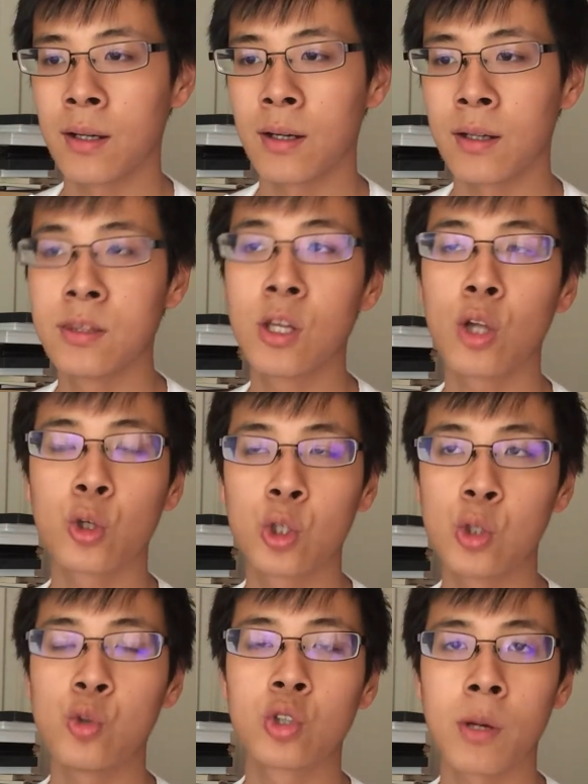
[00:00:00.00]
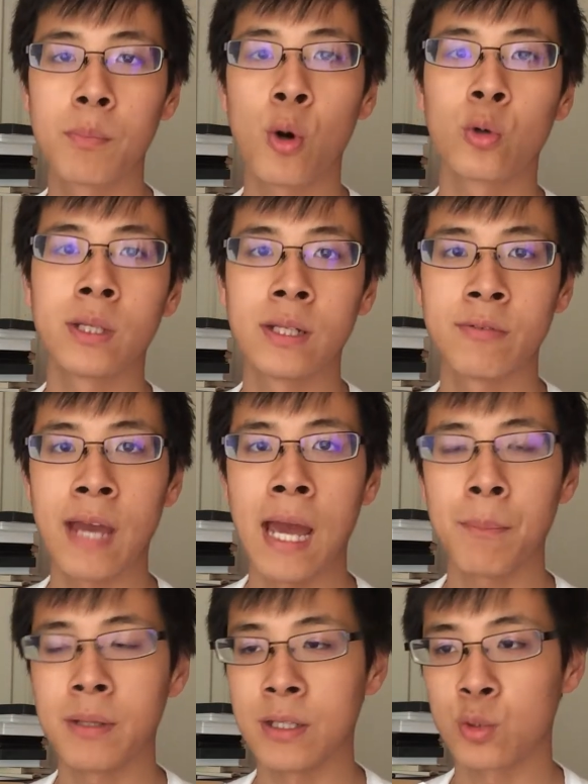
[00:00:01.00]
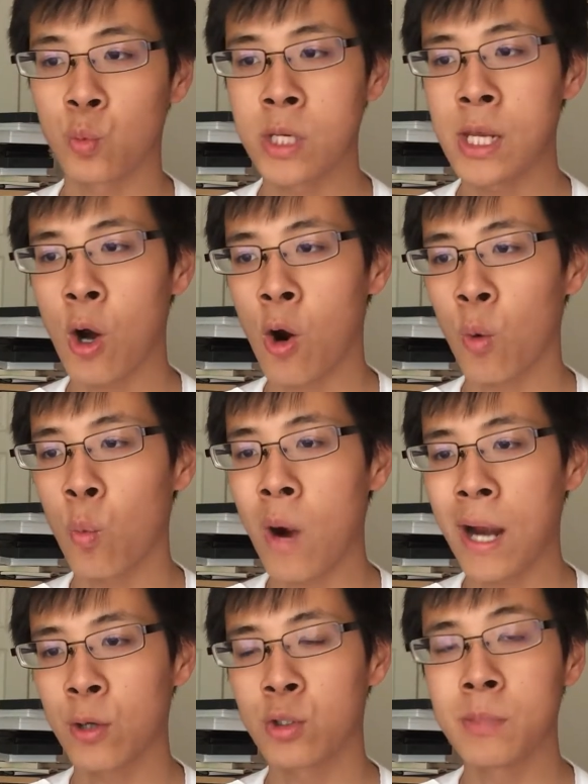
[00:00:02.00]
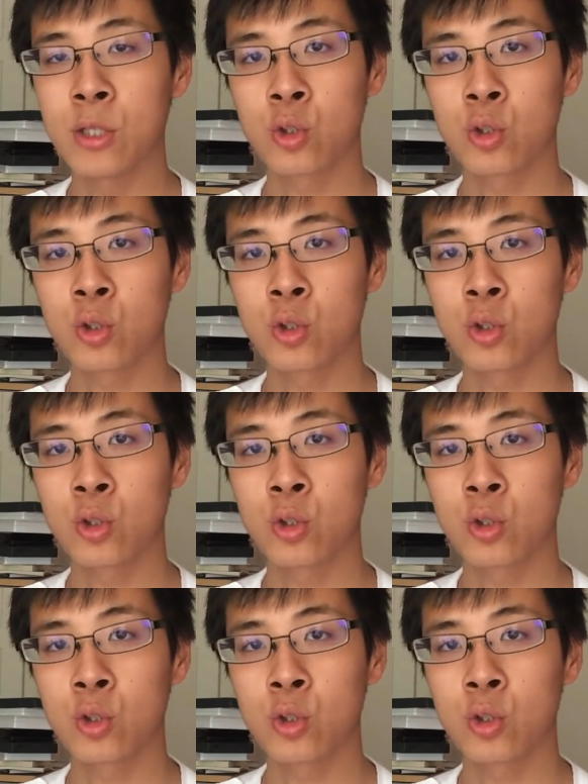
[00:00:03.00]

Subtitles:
another huge component of happiness. We are wired to be